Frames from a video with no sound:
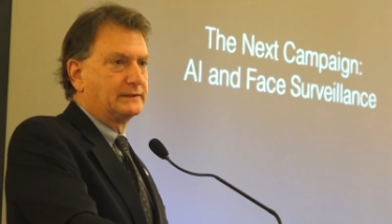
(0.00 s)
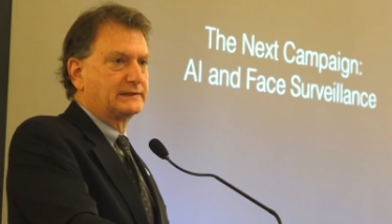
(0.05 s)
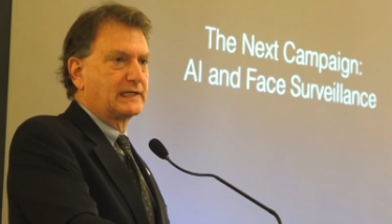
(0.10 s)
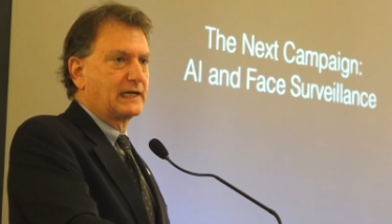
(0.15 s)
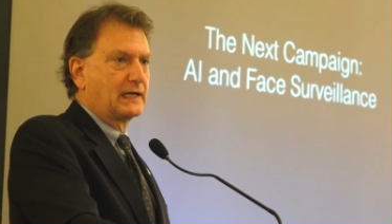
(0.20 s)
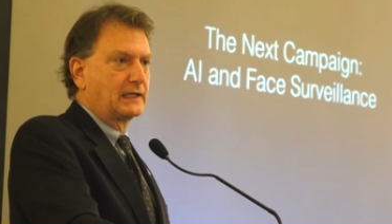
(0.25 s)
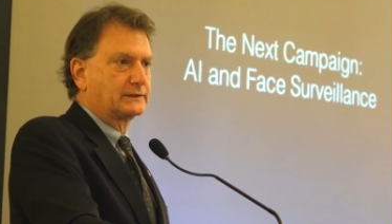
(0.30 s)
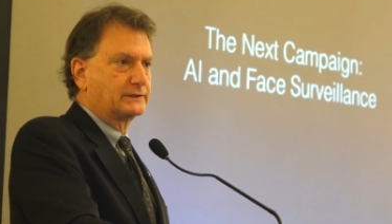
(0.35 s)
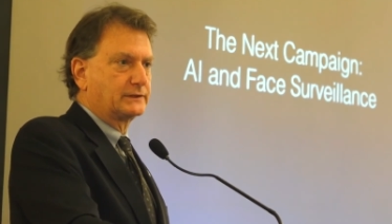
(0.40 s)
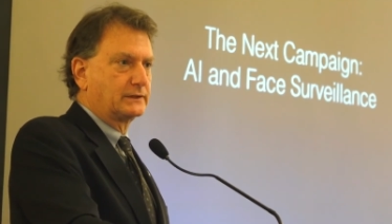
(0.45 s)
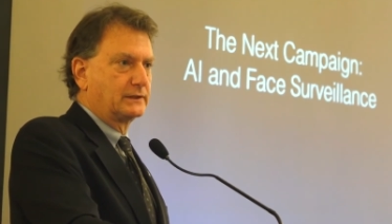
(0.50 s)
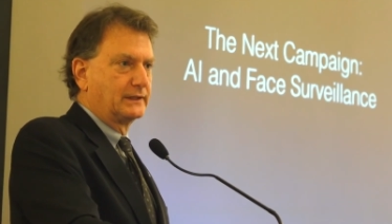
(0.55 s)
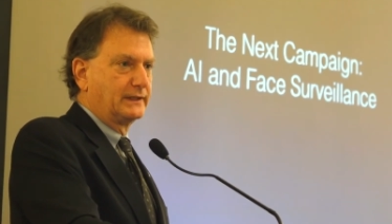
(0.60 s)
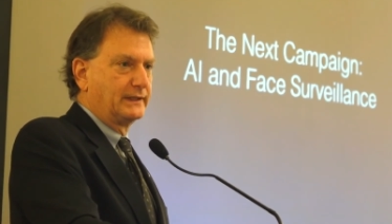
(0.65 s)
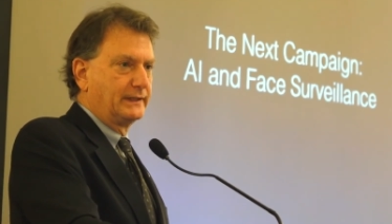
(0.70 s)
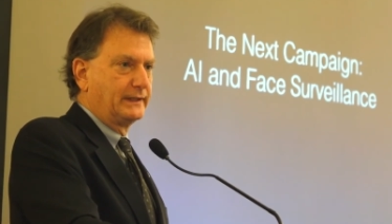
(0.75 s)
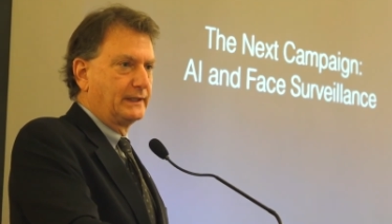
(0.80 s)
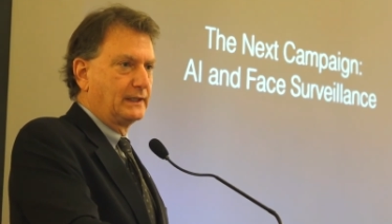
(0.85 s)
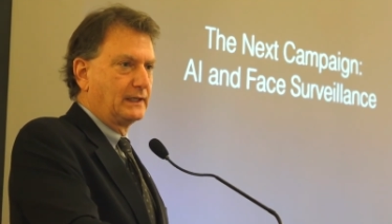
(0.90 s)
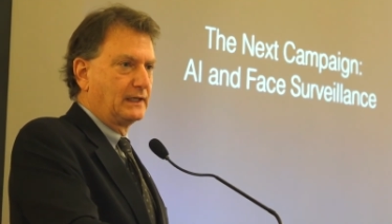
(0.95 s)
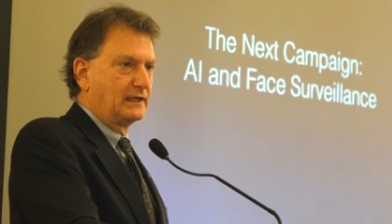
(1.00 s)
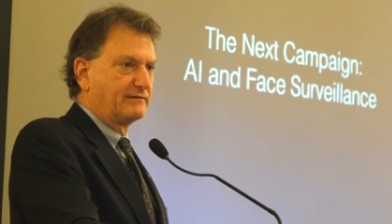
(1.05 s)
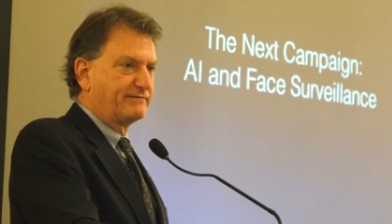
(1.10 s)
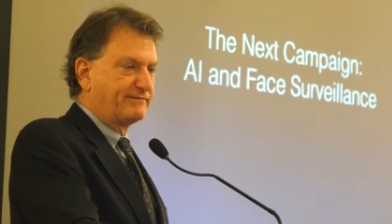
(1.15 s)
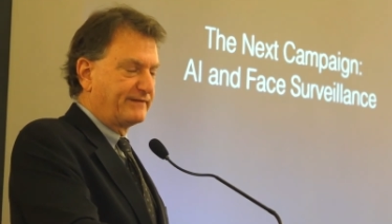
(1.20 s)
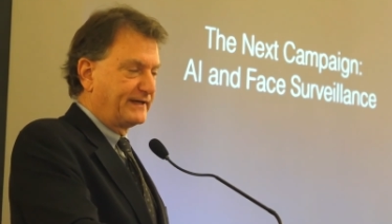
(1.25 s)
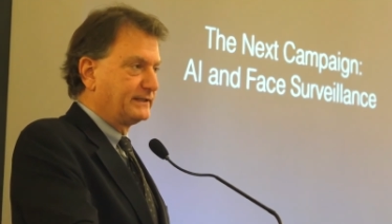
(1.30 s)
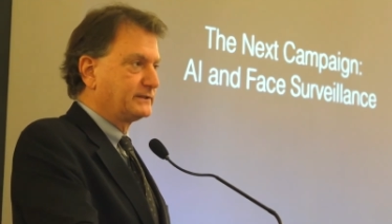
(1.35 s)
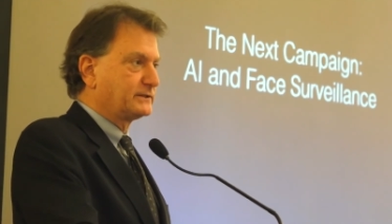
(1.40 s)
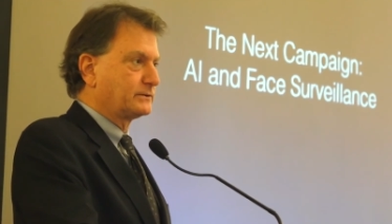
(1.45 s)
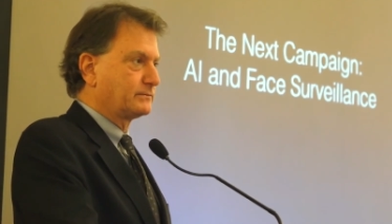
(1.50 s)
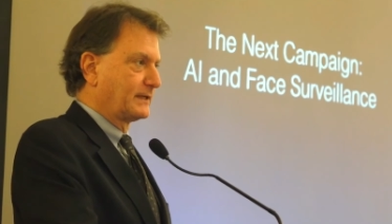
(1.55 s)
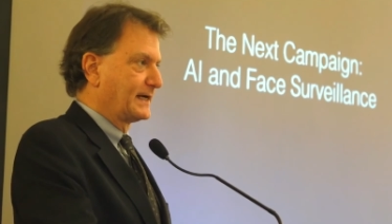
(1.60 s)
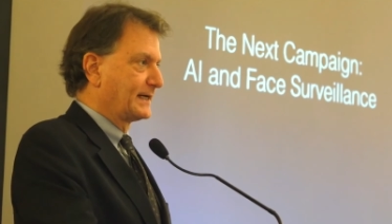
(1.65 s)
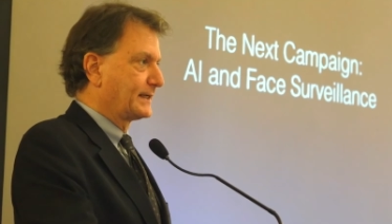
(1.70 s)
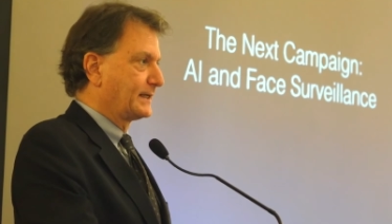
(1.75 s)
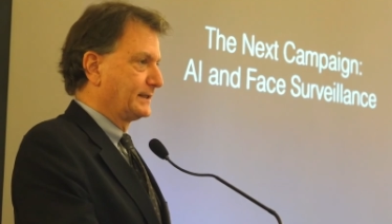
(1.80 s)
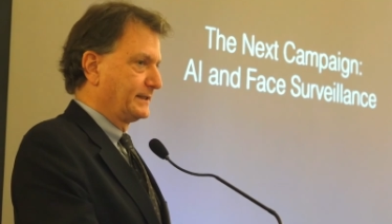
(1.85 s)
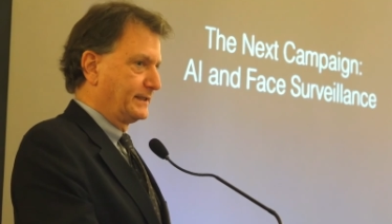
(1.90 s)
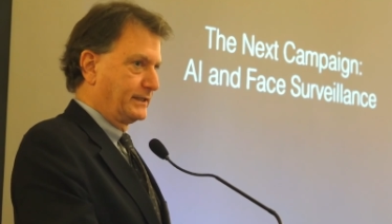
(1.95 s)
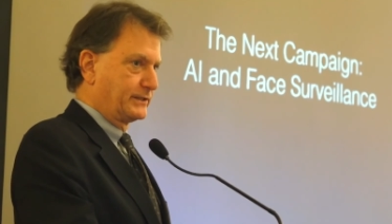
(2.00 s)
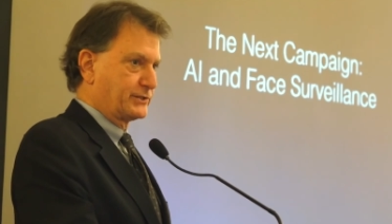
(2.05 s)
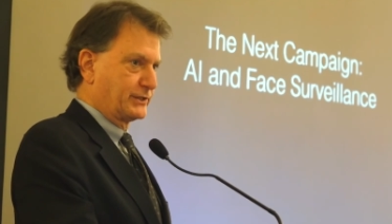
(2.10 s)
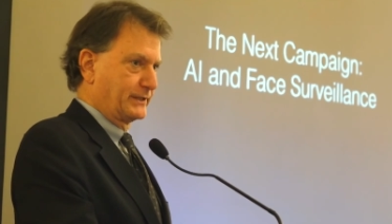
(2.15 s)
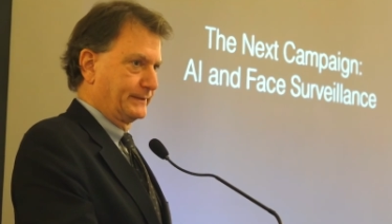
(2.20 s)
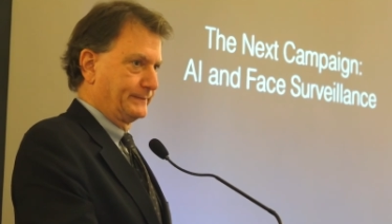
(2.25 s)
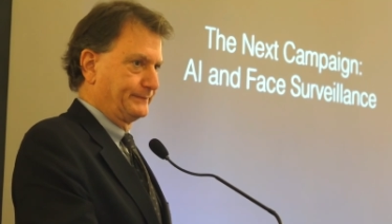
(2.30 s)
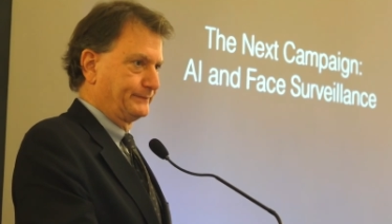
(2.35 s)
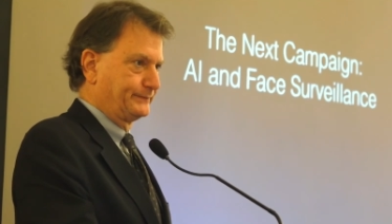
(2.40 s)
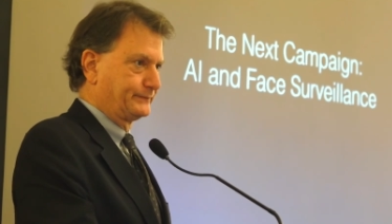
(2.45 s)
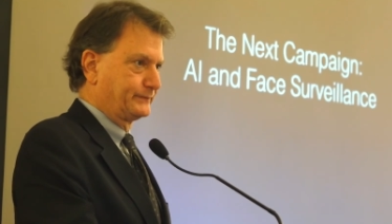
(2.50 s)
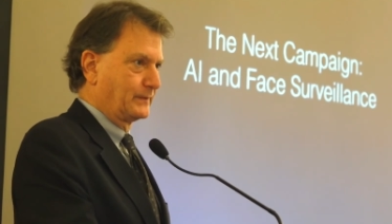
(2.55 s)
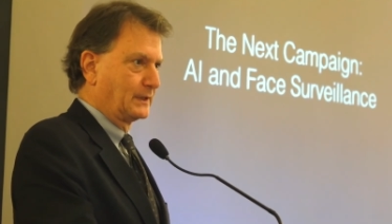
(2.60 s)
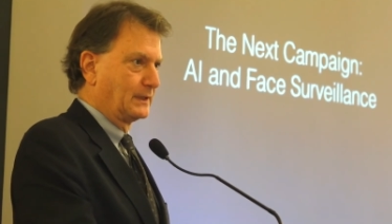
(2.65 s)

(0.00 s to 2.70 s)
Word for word: is actually uh, face recognition.